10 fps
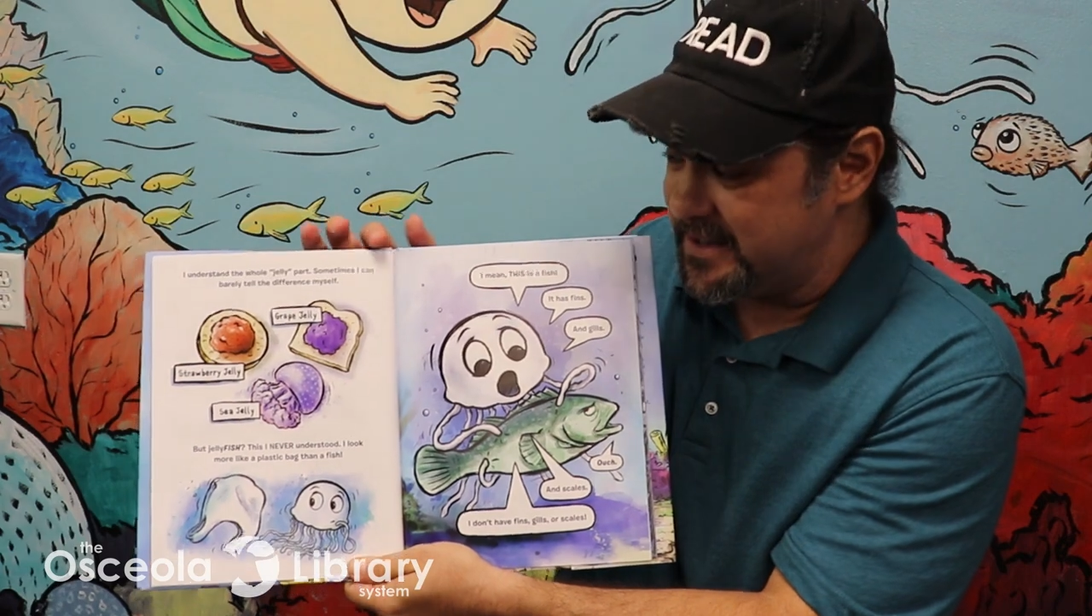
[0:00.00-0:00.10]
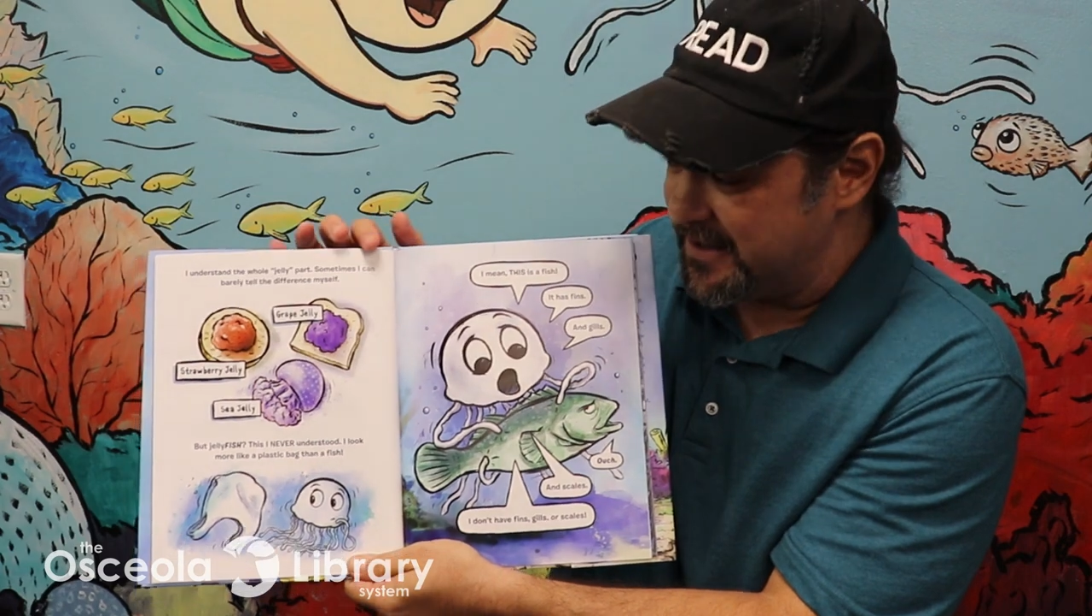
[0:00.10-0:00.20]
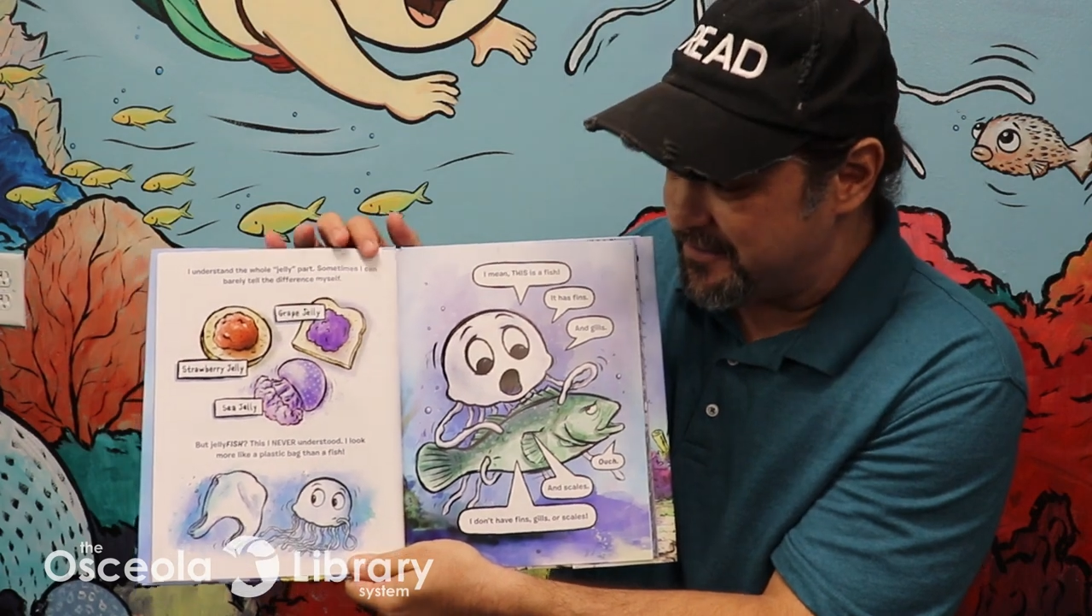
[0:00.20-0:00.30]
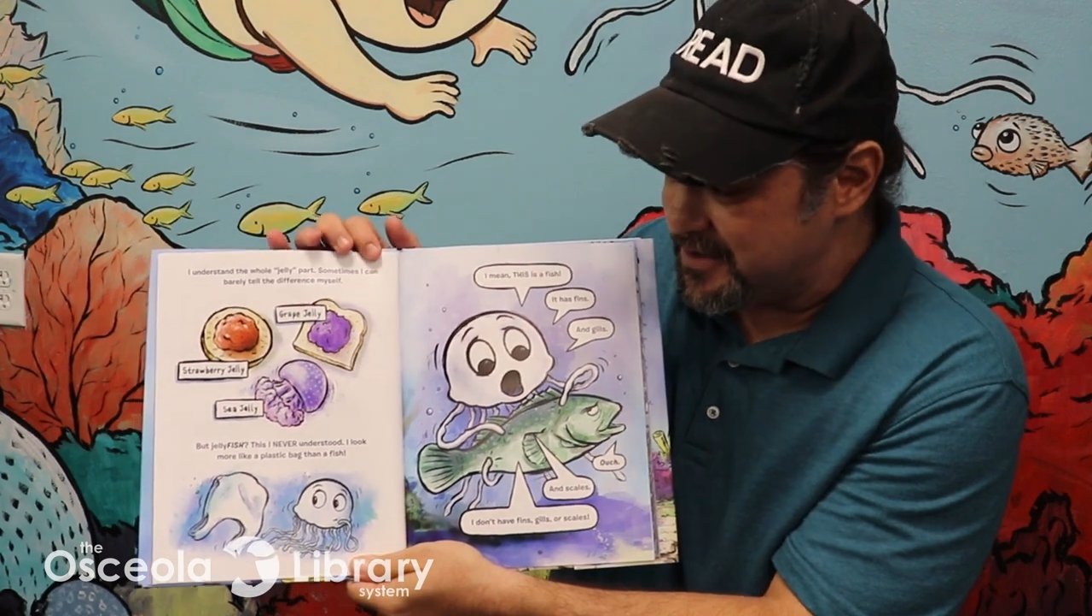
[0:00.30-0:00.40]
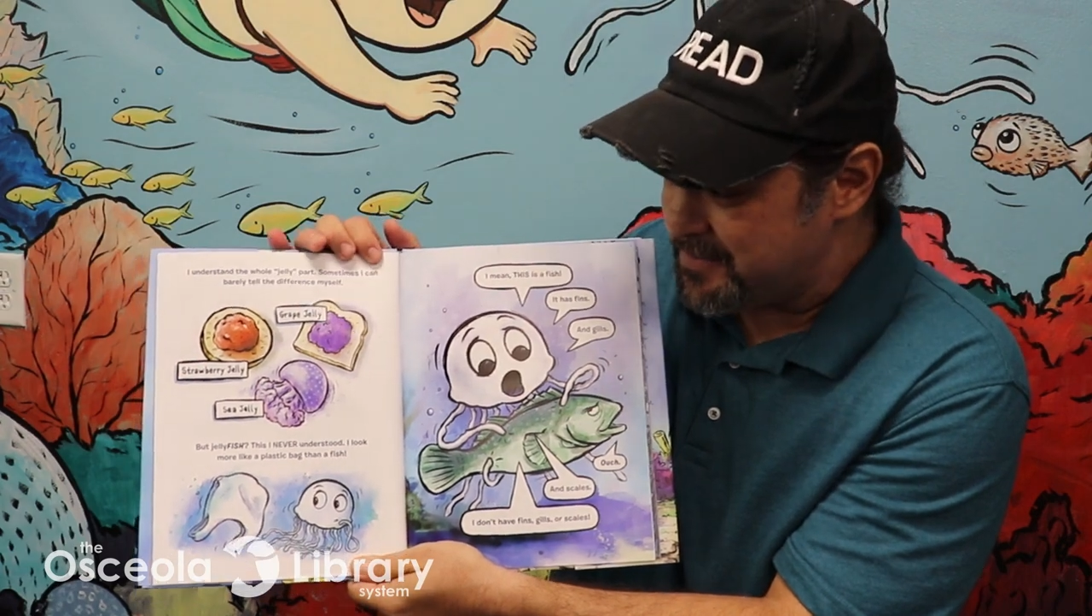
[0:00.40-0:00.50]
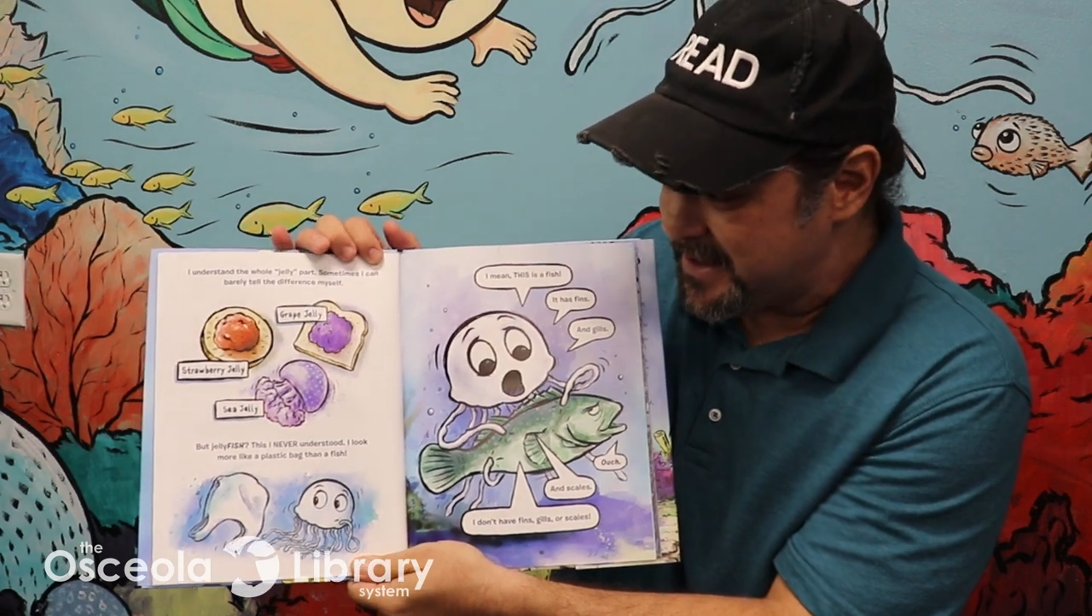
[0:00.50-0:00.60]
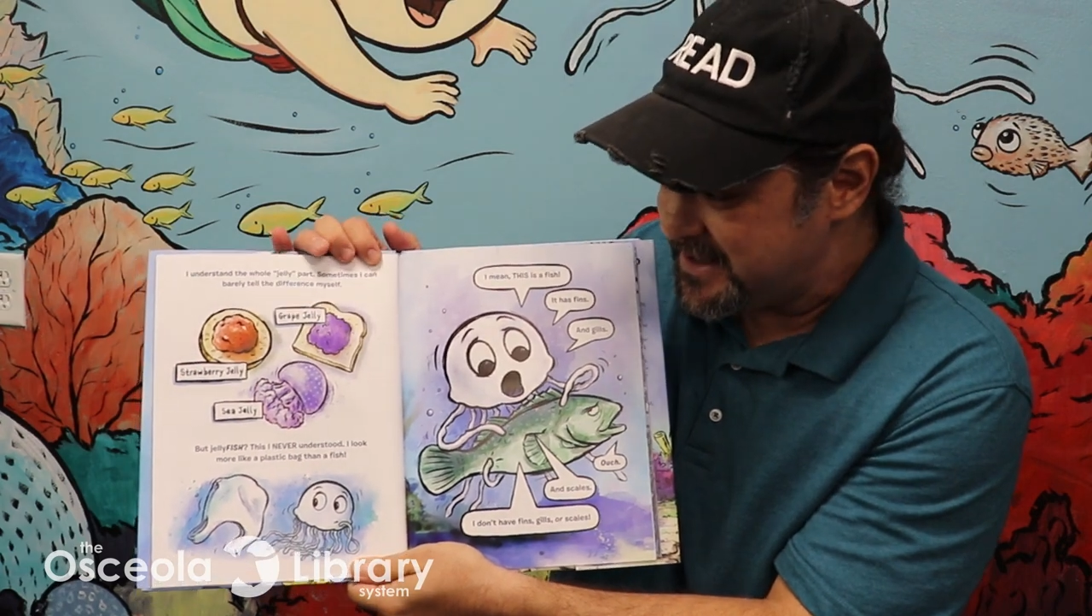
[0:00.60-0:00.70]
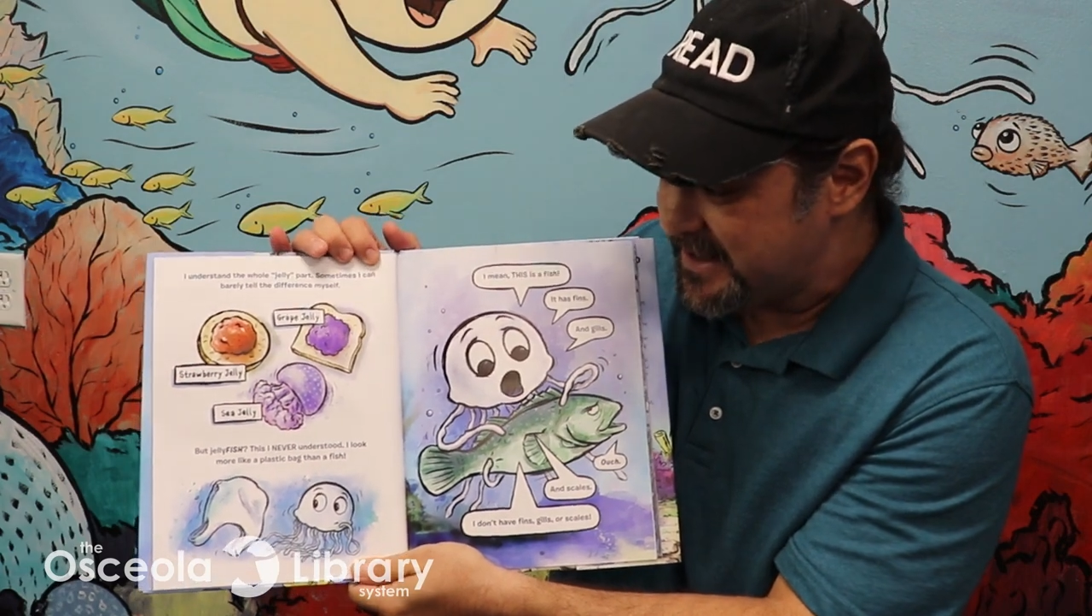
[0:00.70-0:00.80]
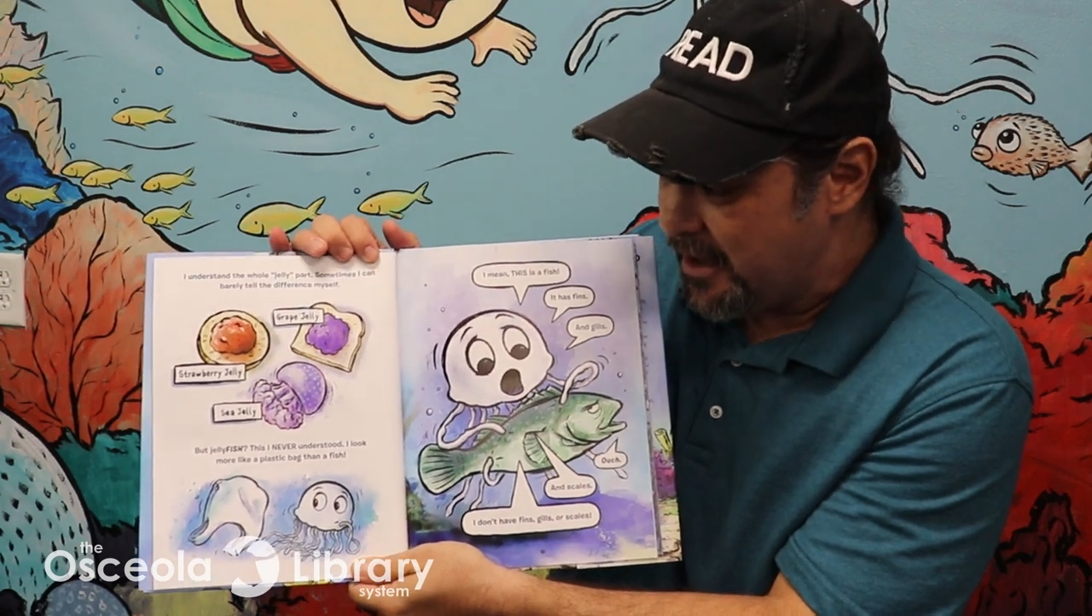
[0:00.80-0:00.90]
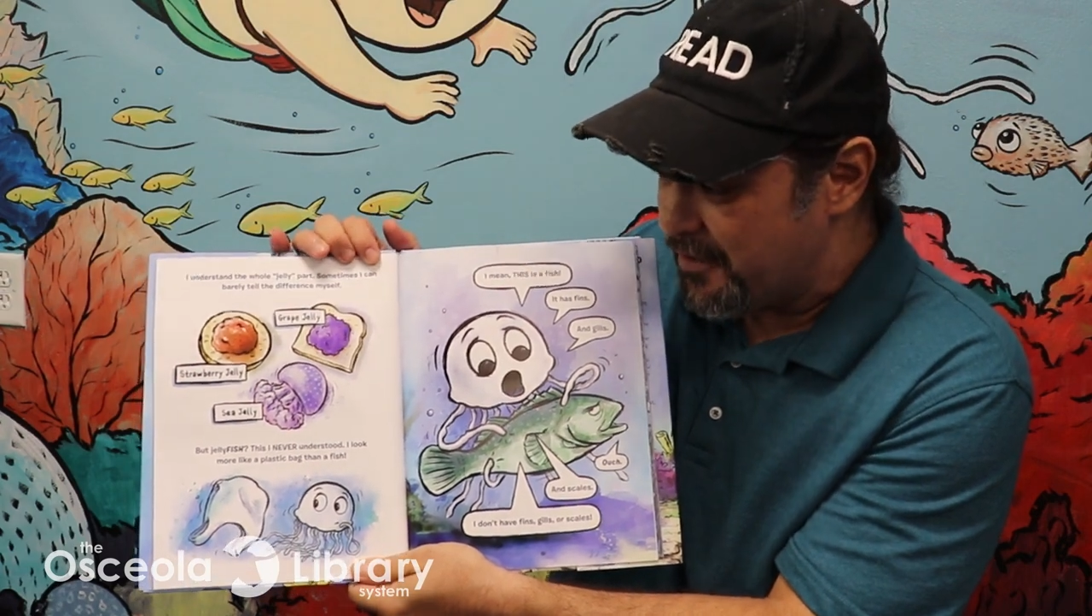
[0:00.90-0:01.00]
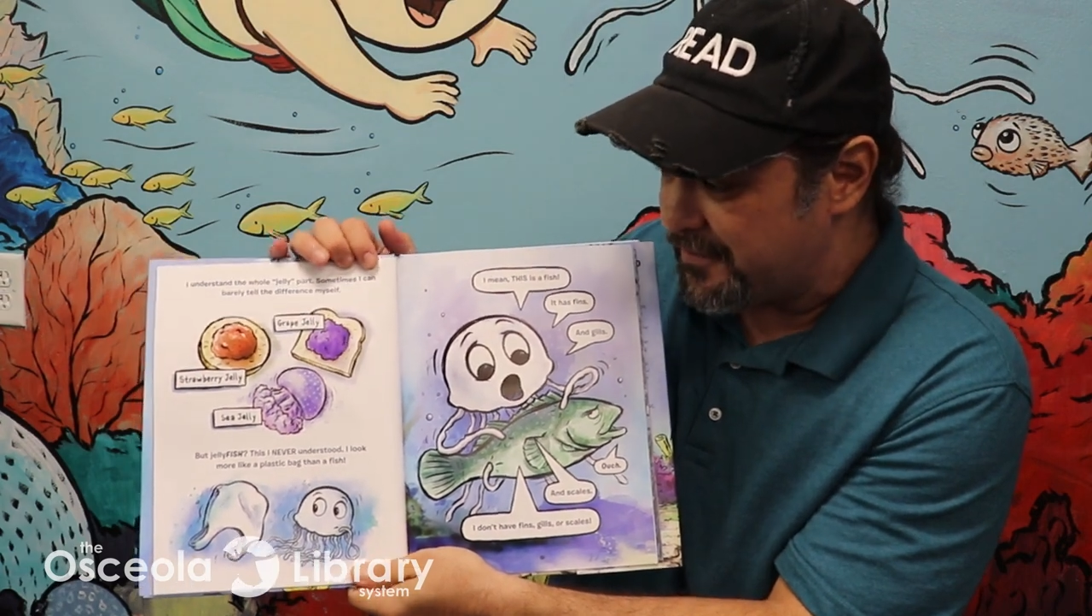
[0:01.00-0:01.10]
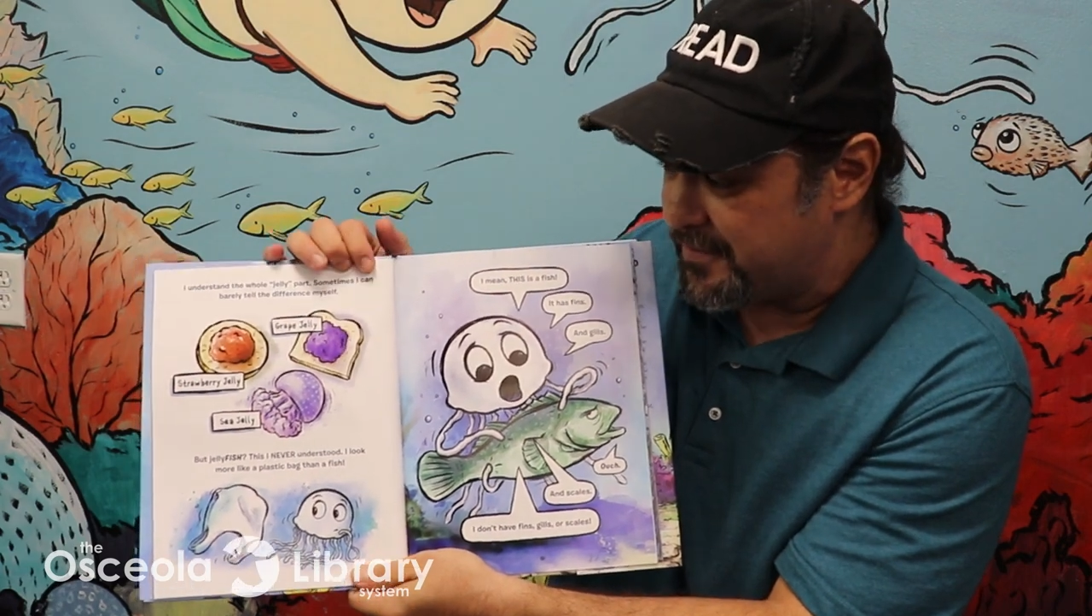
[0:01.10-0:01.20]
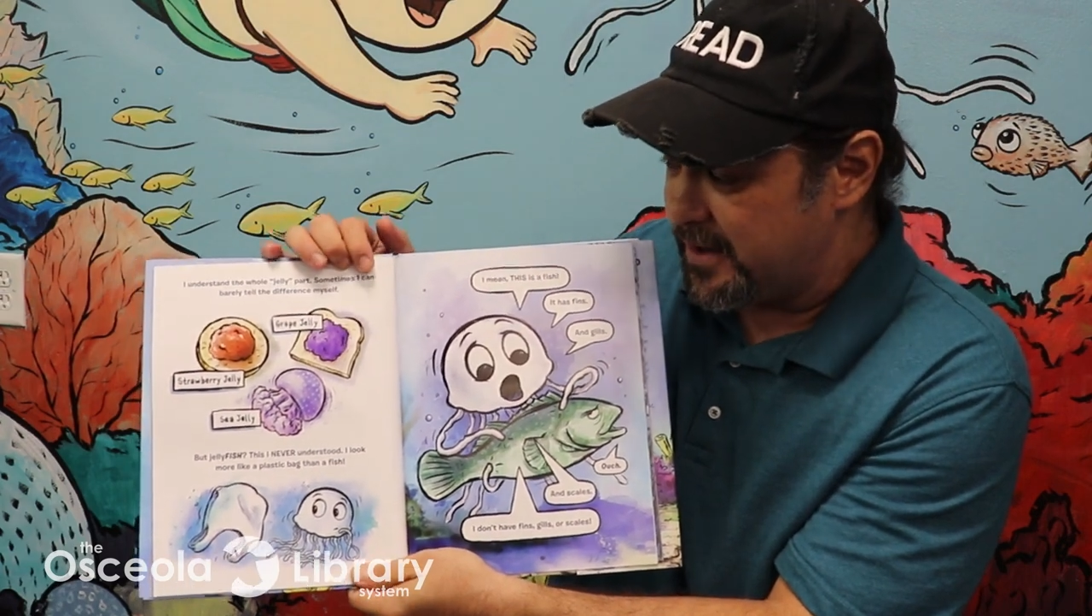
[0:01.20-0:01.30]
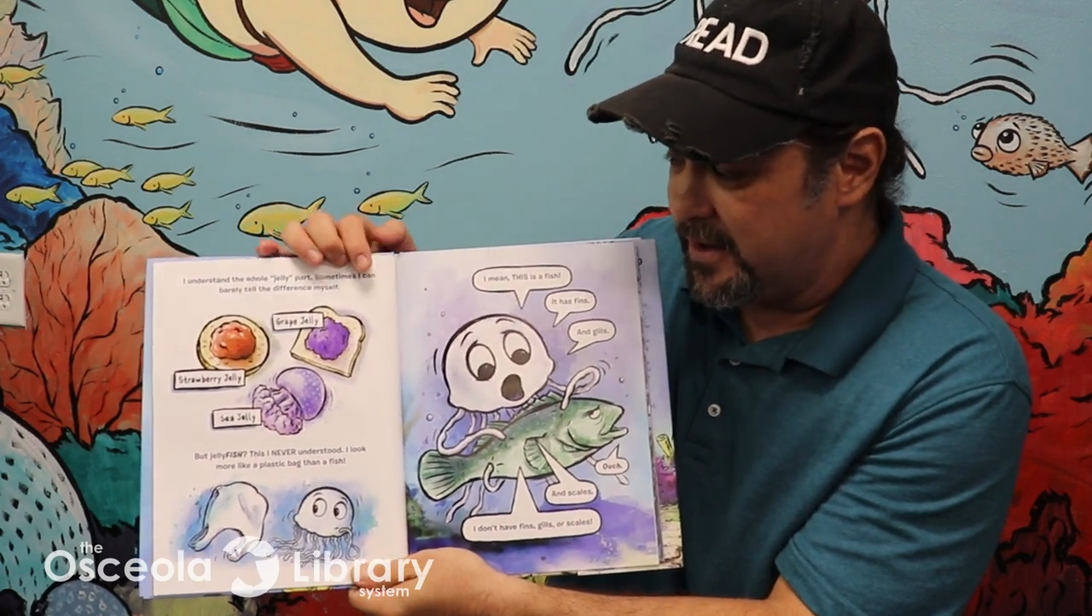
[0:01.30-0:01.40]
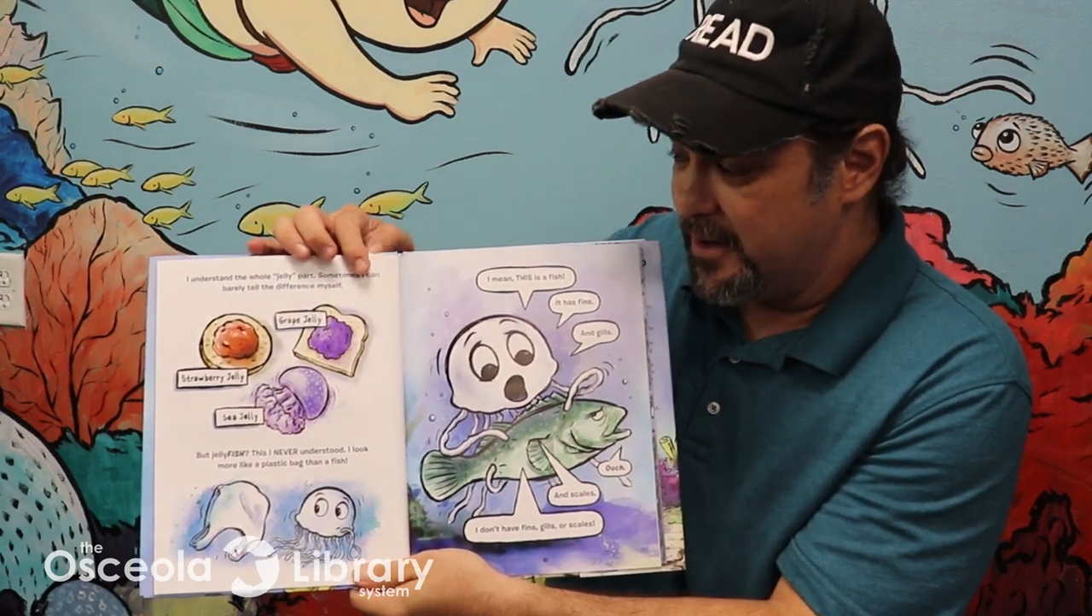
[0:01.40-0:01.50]
the difference
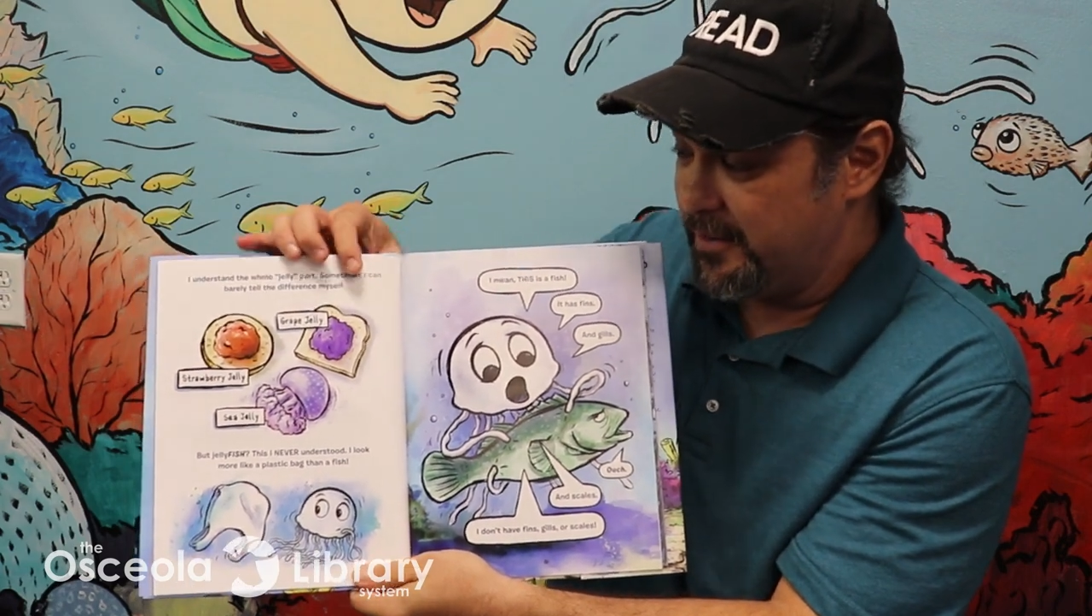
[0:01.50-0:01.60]
myself.